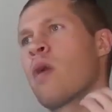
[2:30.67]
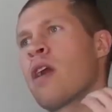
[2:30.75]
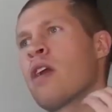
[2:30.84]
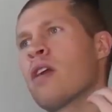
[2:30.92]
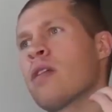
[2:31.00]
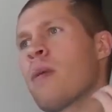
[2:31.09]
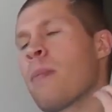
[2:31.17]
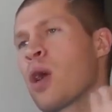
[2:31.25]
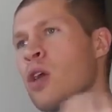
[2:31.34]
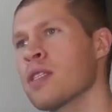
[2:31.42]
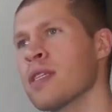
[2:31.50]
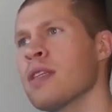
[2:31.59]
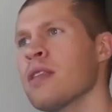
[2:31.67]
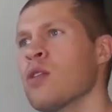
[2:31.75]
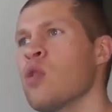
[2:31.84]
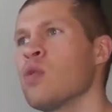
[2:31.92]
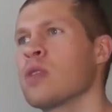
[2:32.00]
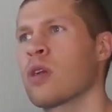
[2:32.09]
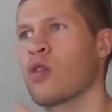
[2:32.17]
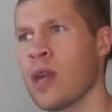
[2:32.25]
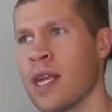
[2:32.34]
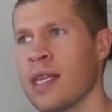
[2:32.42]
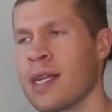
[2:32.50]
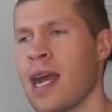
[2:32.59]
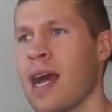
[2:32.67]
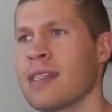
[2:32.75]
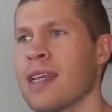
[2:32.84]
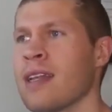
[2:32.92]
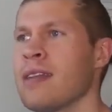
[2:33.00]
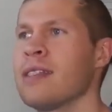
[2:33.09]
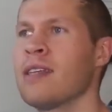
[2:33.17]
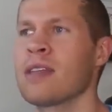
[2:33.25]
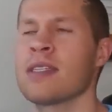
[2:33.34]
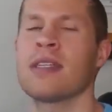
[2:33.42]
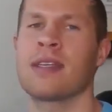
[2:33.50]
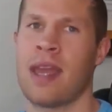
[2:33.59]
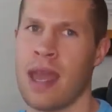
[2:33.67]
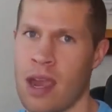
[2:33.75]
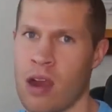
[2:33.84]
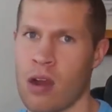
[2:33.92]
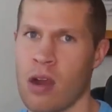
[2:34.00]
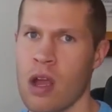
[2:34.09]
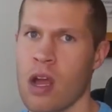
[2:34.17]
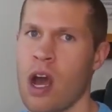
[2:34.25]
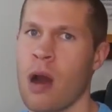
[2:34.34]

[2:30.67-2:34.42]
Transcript: where the person who's creating the content doesn't care